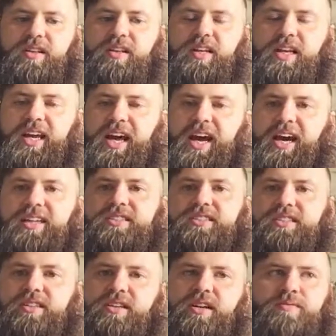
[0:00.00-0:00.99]
it has
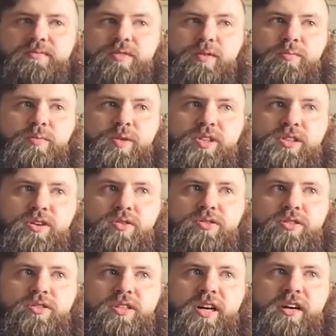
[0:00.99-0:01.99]
to come from a
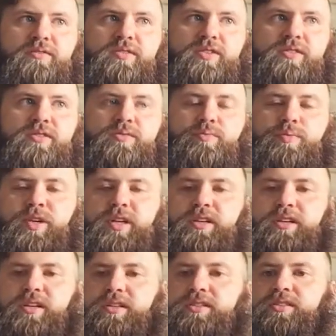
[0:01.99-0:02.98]
local level,
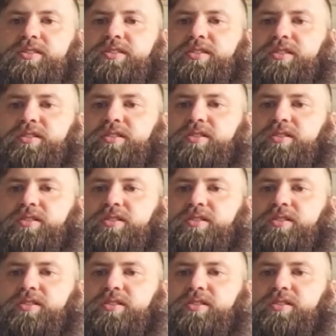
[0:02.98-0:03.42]
because